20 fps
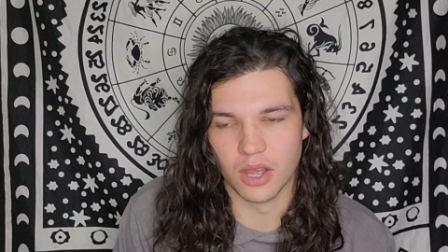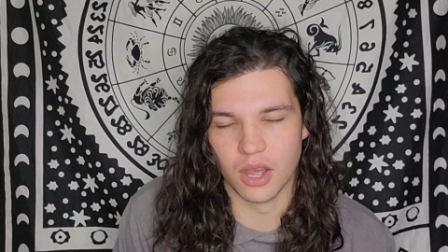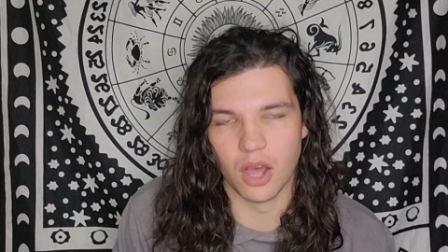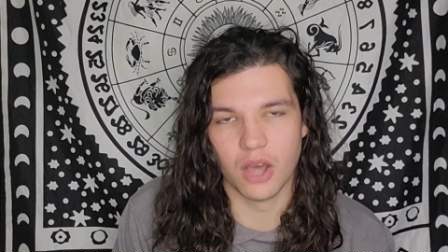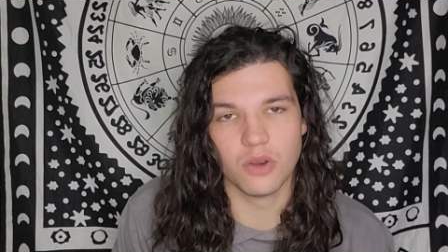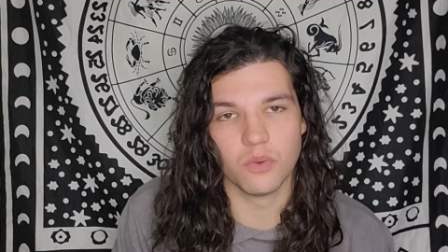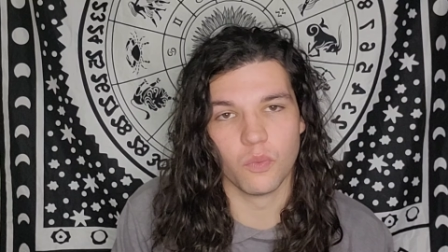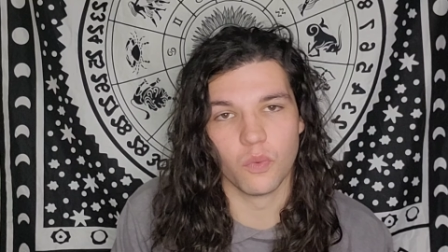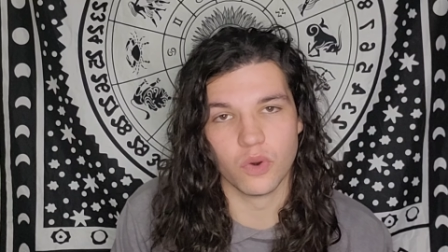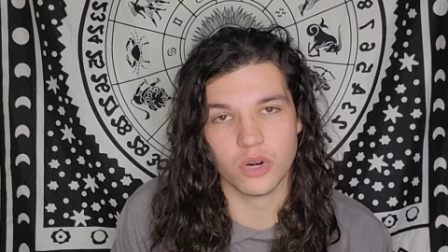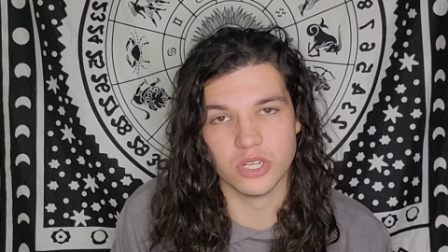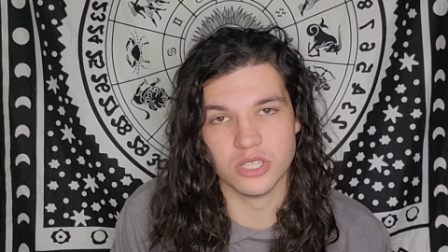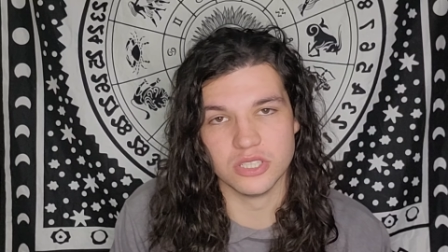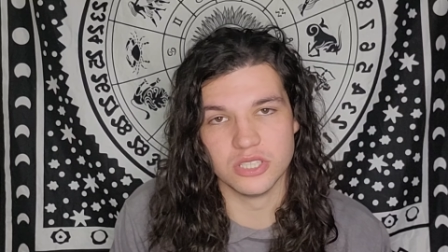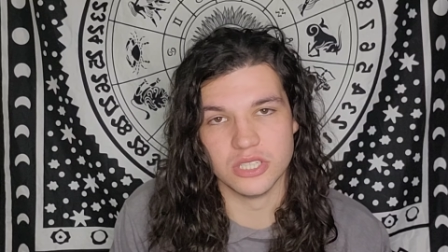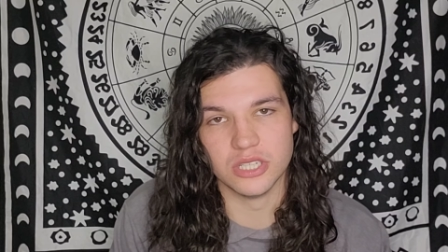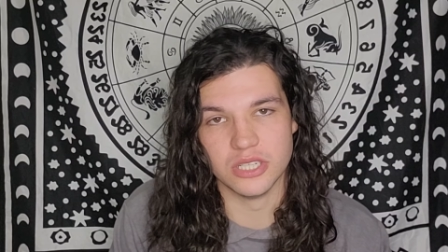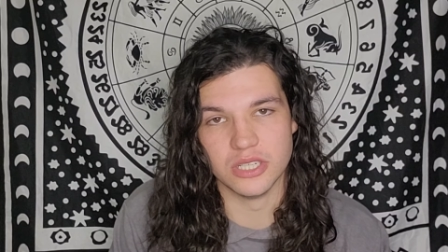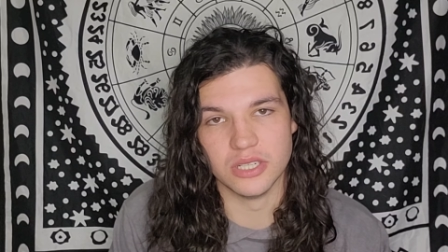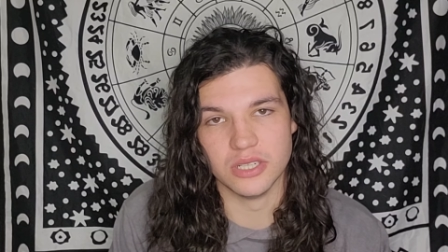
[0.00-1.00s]

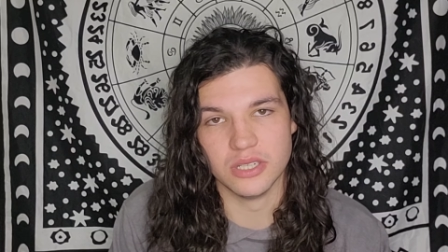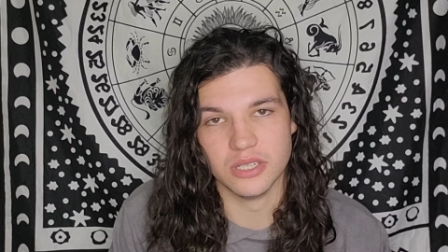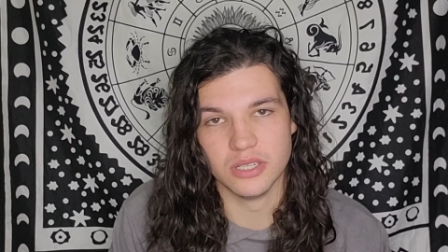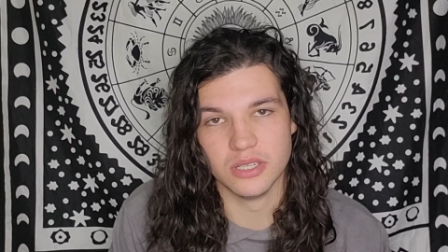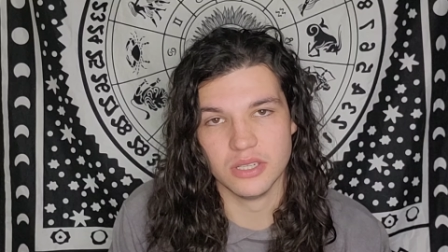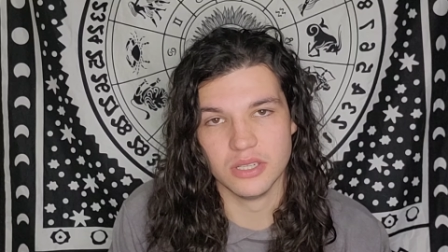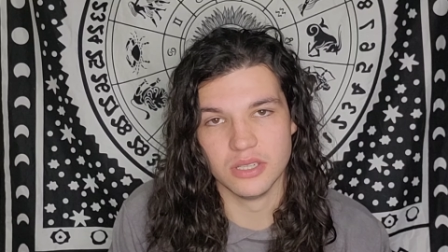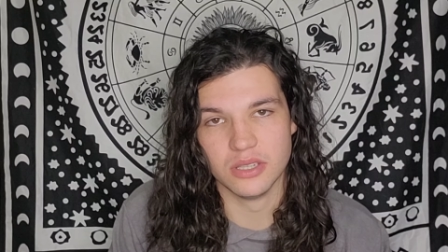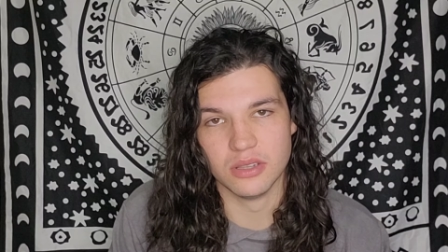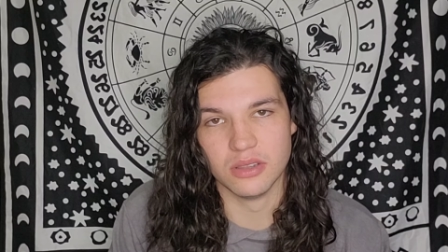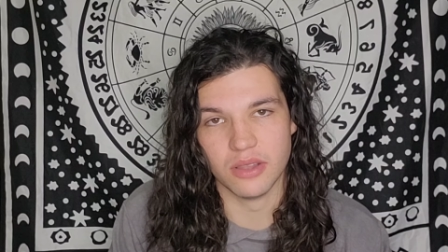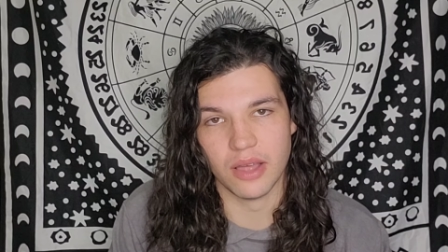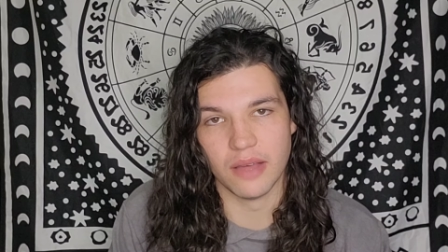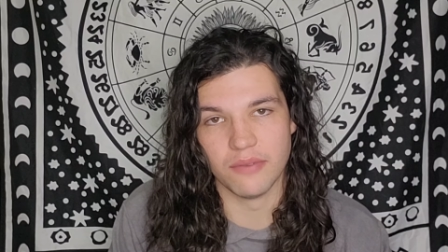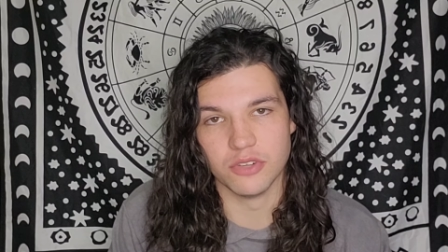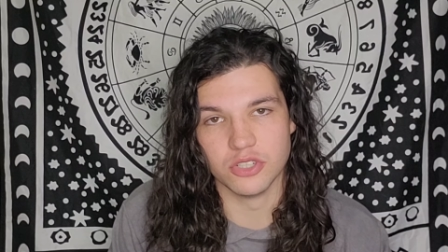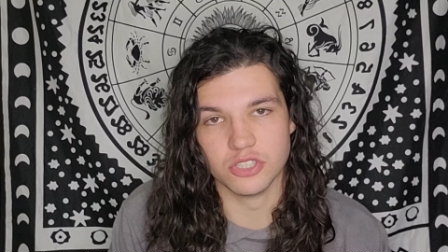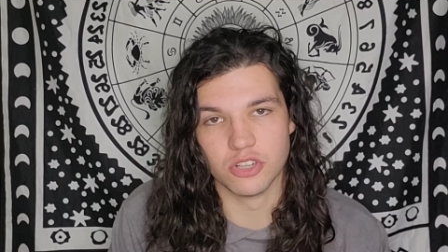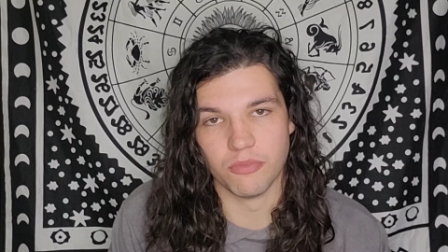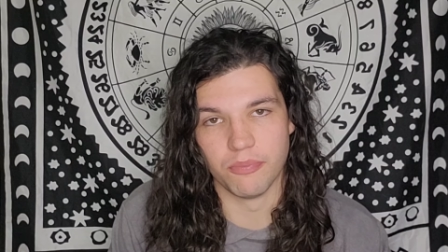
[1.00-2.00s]
unwarranted
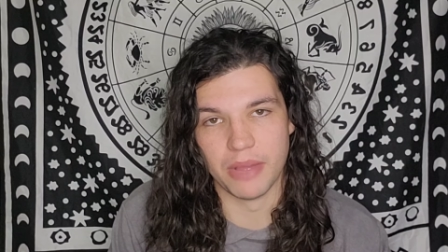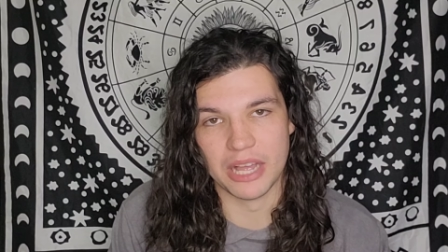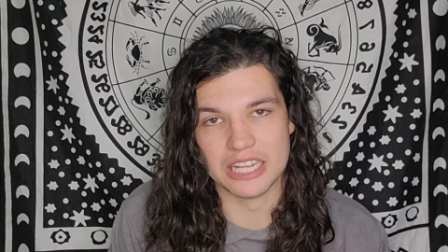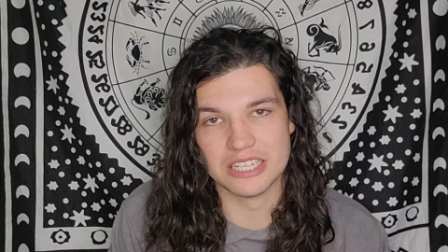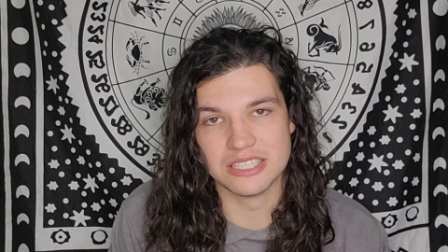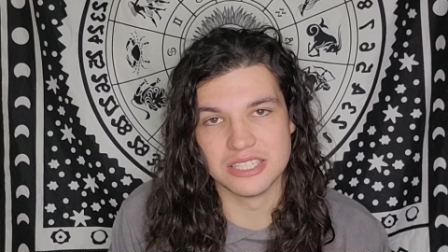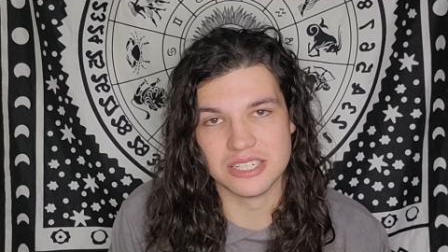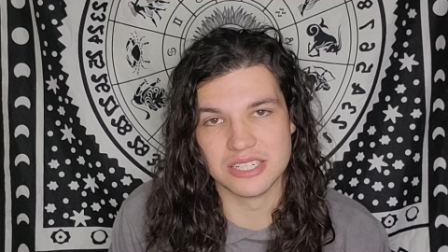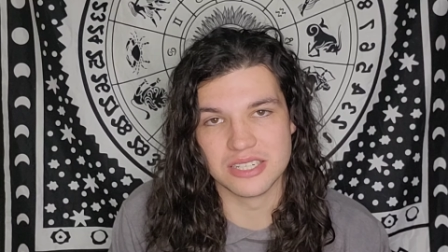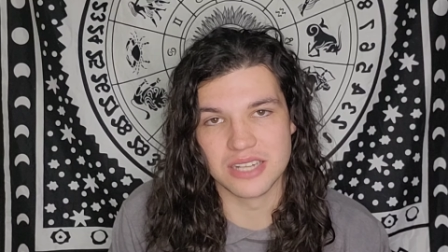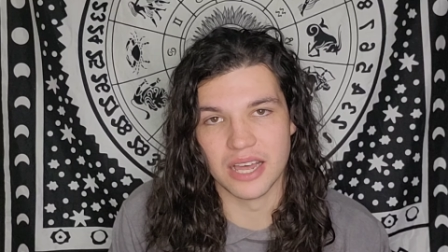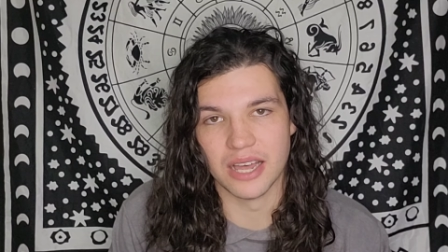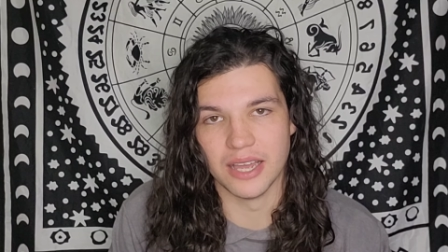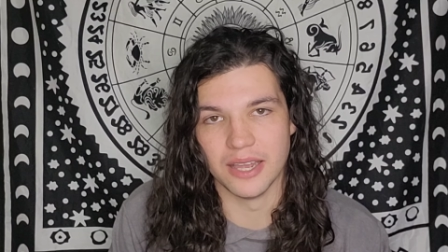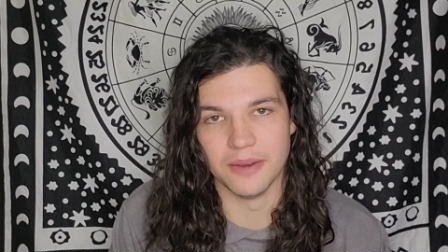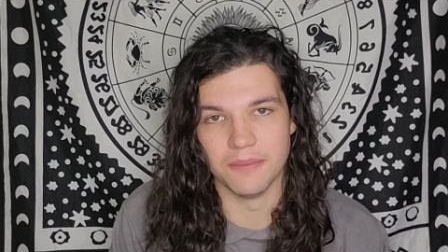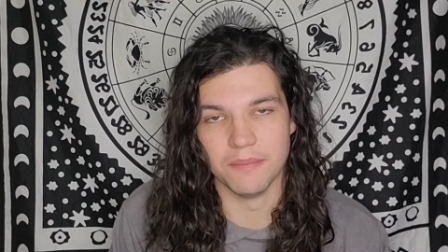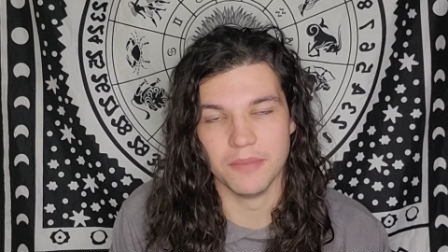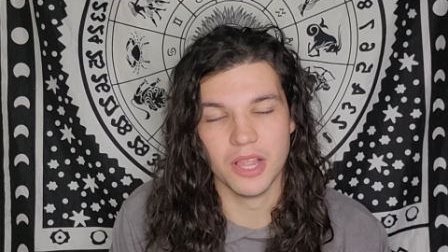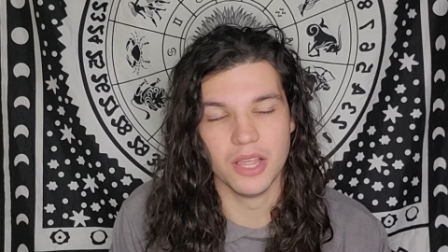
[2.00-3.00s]
levels of
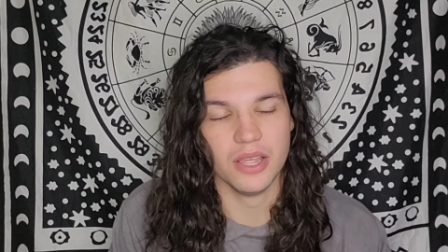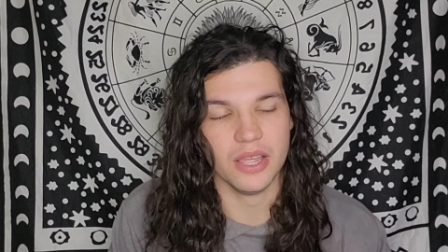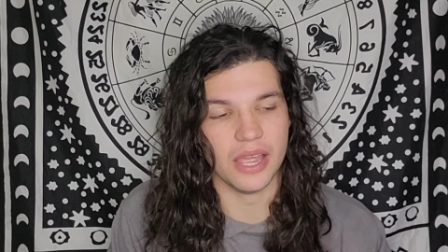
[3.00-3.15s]
pesticide.